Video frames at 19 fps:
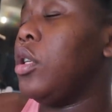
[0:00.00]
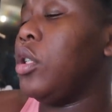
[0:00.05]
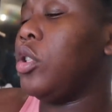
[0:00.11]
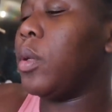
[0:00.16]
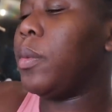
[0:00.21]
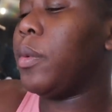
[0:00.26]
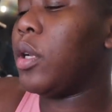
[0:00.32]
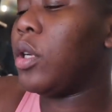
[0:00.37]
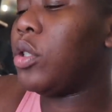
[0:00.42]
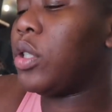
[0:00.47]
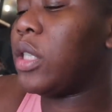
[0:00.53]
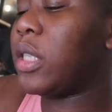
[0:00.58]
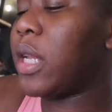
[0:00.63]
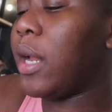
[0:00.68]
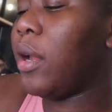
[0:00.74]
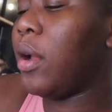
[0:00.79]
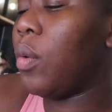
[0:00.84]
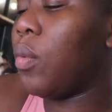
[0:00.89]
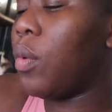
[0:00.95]
Jamila, is
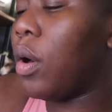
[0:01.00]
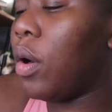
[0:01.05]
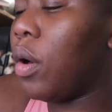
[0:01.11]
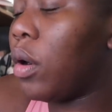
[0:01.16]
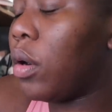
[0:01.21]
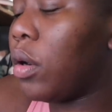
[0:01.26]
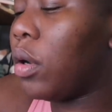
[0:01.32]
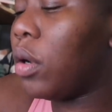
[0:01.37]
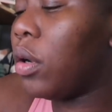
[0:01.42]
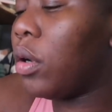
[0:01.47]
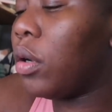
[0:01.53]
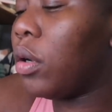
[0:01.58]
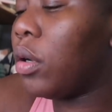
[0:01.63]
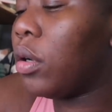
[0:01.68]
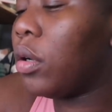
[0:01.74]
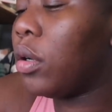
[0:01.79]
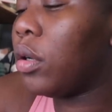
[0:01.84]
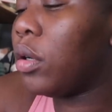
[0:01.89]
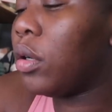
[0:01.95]
that your walk?
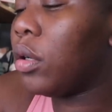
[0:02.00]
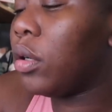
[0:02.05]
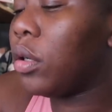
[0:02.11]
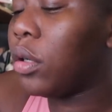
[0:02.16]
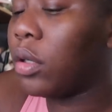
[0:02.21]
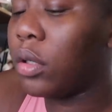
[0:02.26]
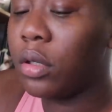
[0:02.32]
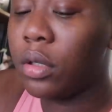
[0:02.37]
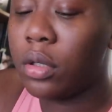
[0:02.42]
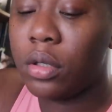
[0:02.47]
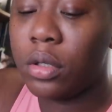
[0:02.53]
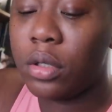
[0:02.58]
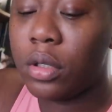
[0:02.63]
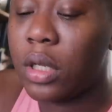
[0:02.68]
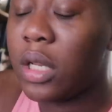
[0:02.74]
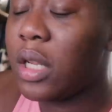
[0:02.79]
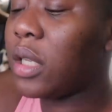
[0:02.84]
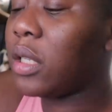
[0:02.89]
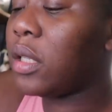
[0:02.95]

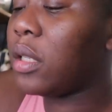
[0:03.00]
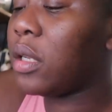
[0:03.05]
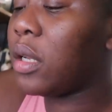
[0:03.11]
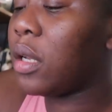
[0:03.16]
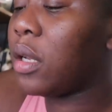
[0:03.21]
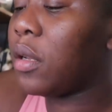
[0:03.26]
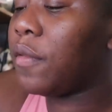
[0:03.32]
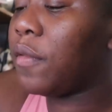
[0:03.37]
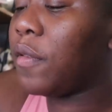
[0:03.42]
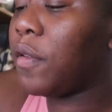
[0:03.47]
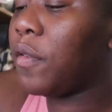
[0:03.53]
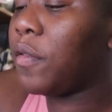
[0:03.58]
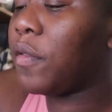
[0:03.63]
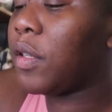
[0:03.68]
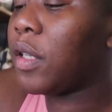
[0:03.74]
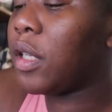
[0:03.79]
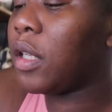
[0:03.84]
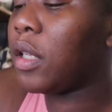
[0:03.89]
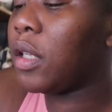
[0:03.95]
Today's the uh,
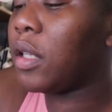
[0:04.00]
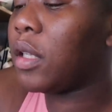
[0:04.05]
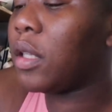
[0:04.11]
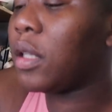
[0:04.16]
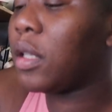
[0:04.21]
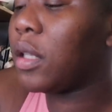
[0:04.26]
15.